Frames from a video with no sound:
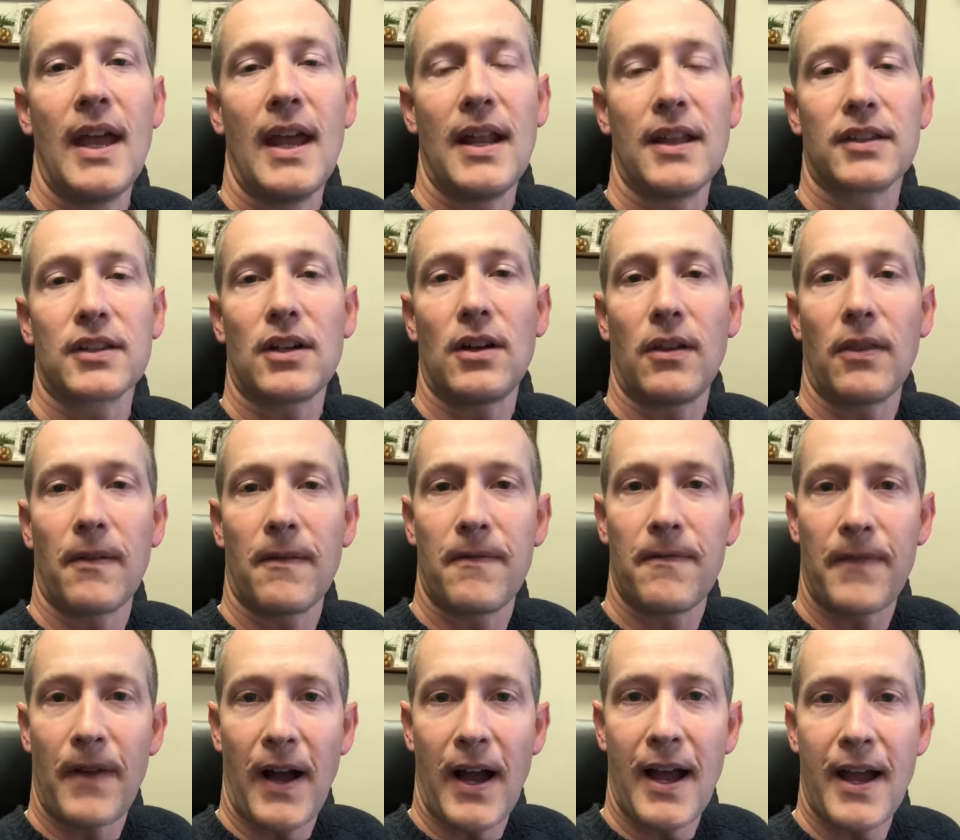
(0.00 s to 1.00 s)
It's called the
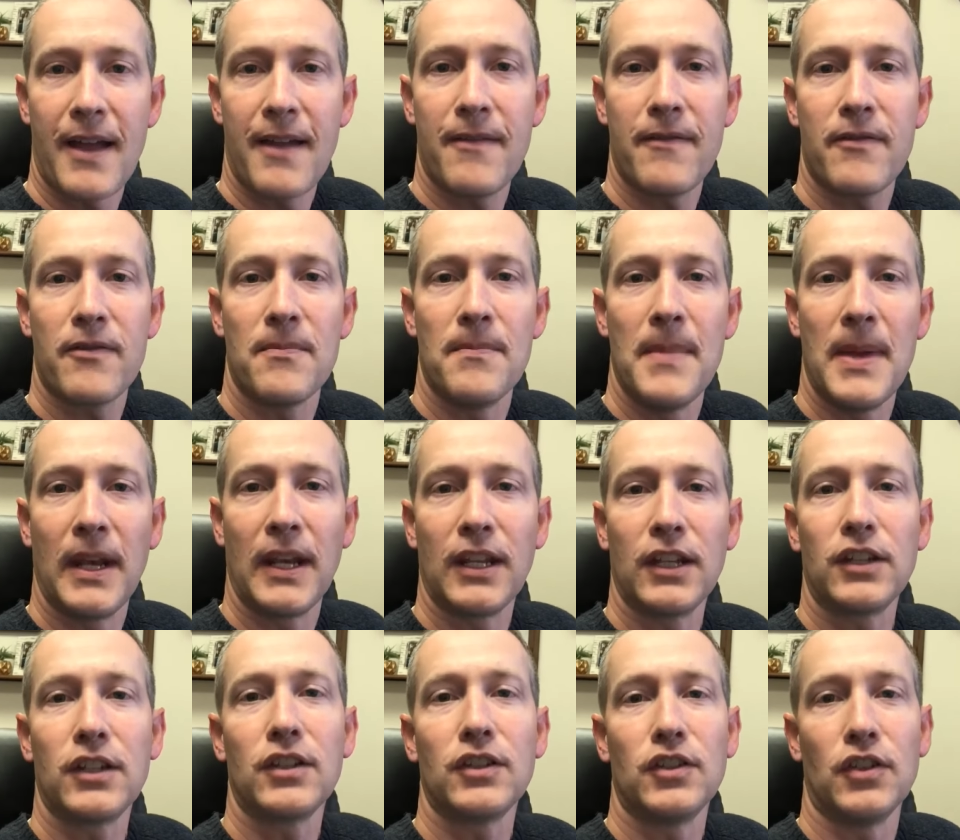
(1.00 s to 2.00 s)
Five
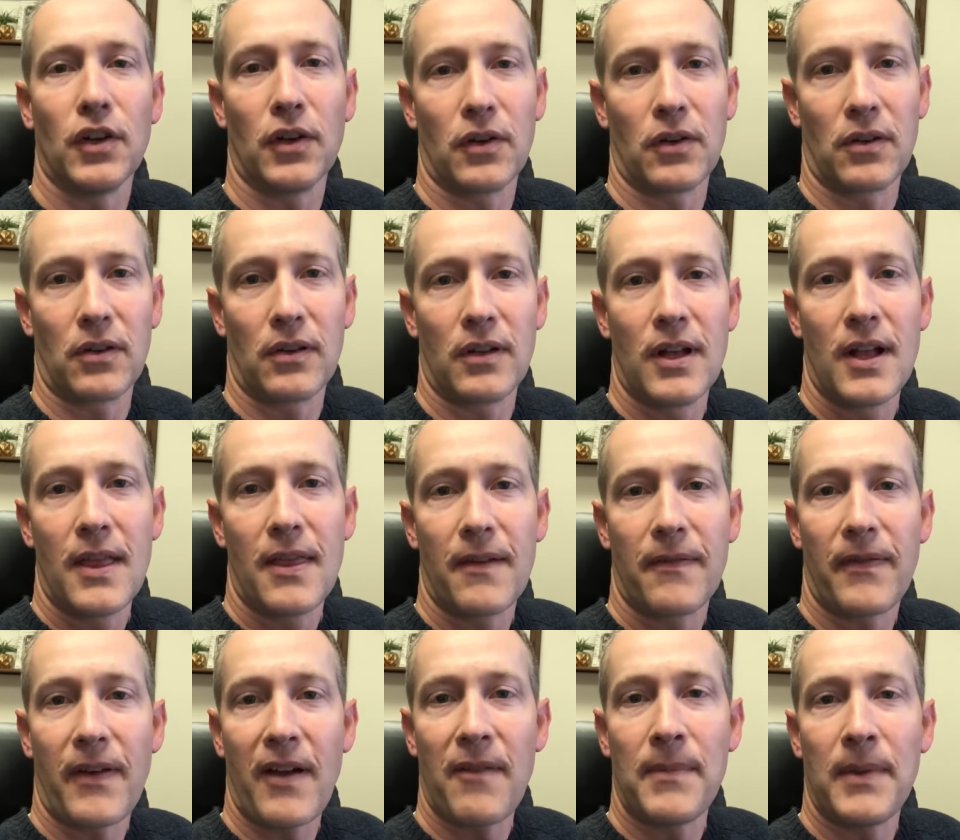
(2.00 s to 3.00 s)
Minute Journal. The
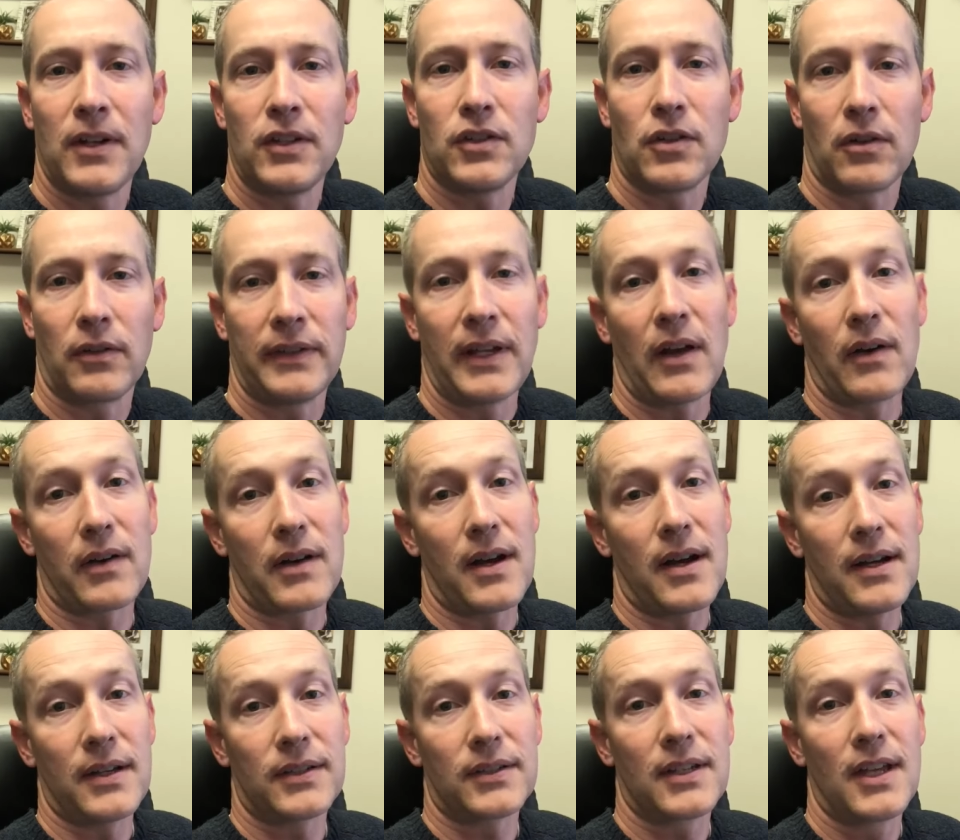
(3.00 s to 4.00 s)
Five Minute Journal. Now, it
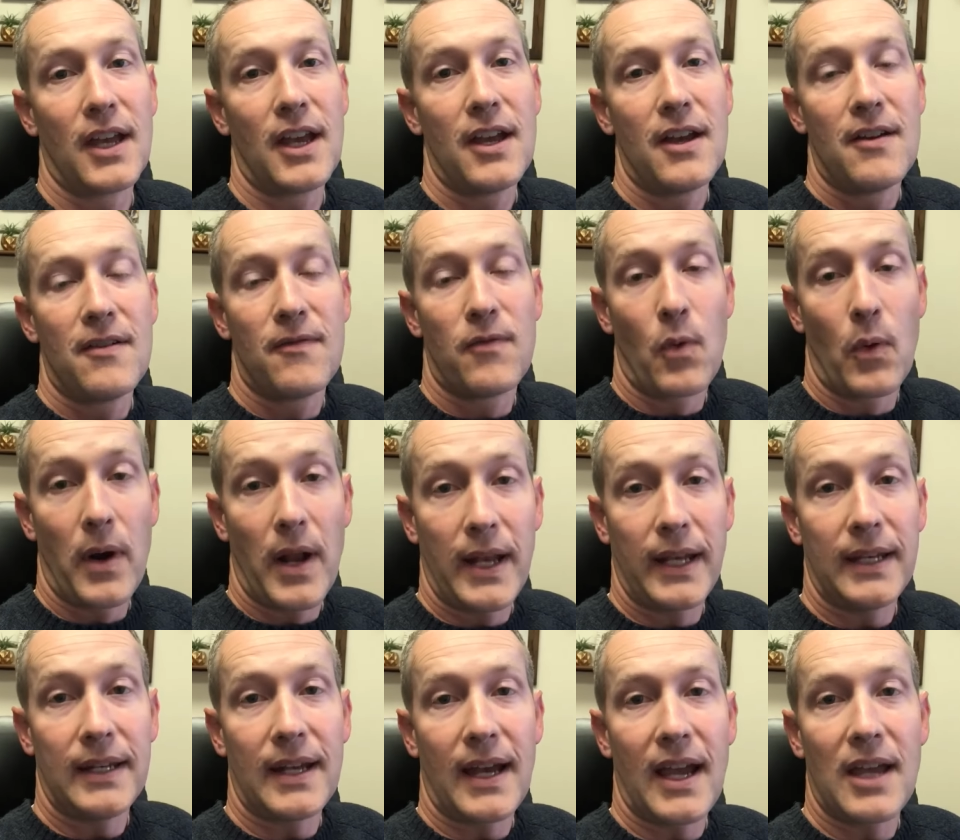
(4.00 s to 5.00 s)
costs
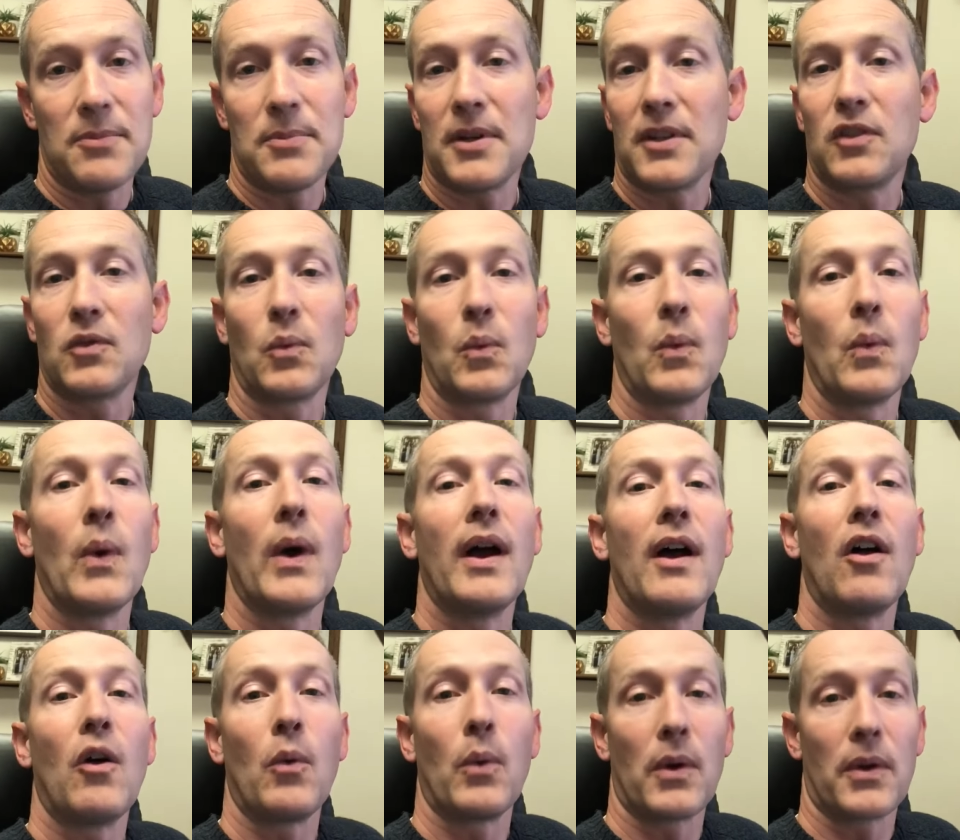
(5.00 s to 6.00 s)
$4.99, but it's
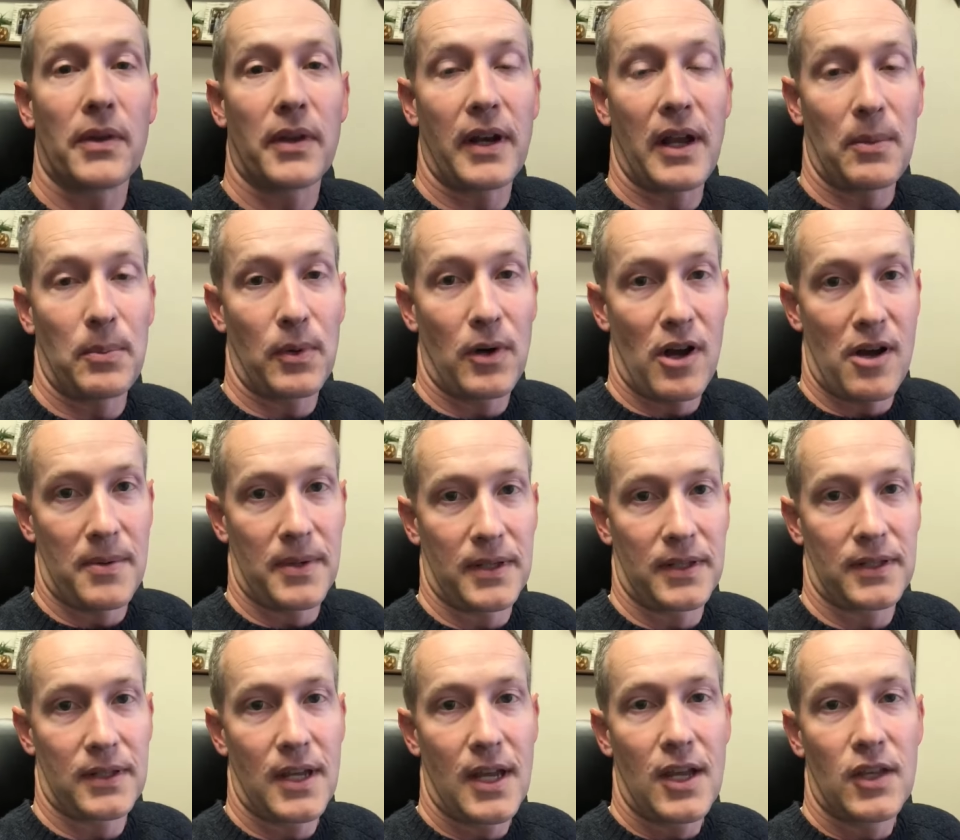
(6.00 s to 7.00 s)
well worth it, I
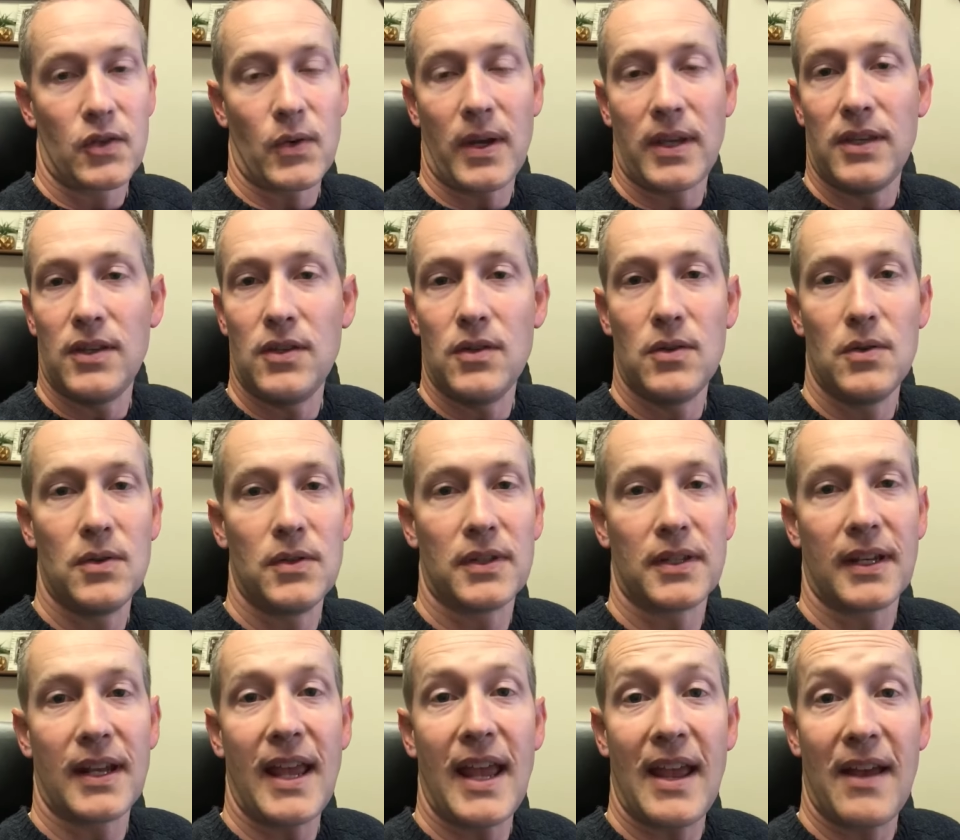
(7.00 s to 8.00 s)
promise. So I use
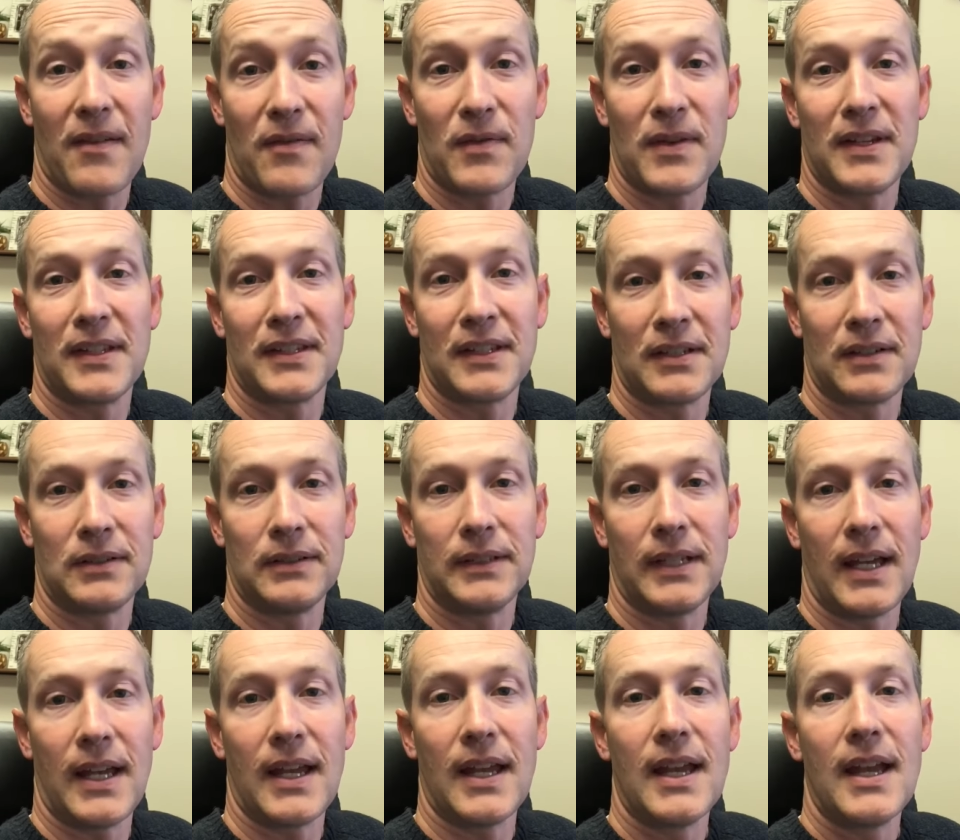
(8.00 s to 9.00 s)
it every single
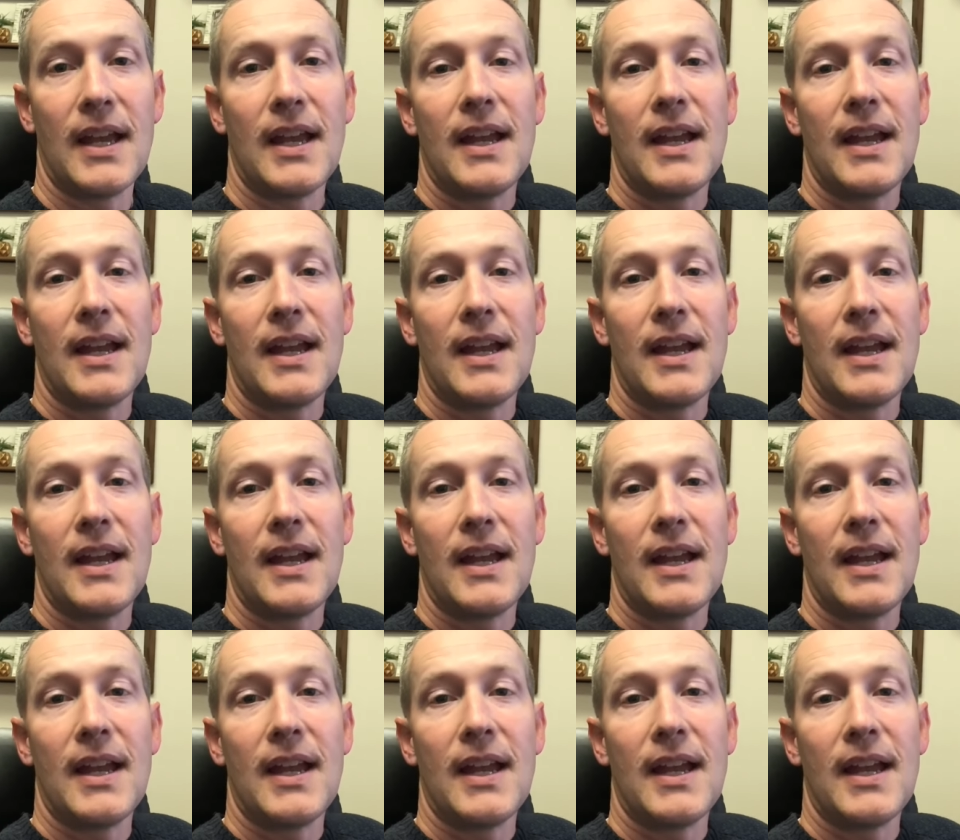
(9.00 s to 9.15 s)
day.